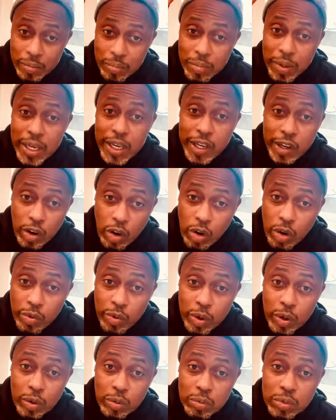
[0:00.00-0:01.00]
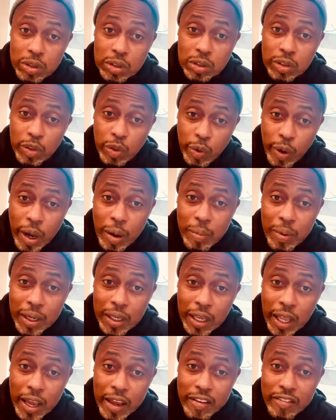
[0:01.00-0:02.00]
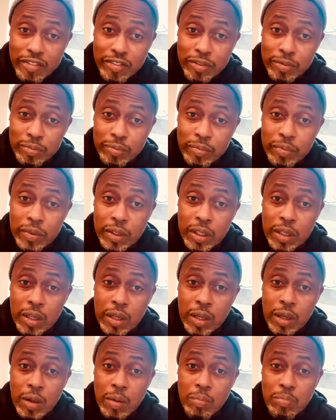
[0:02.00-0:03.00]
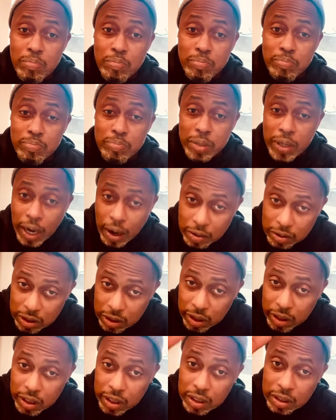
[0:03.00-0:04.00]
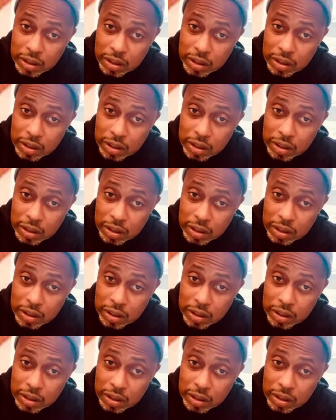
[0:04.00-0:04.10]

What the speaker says: many courtrooms throughout my life, but I was on the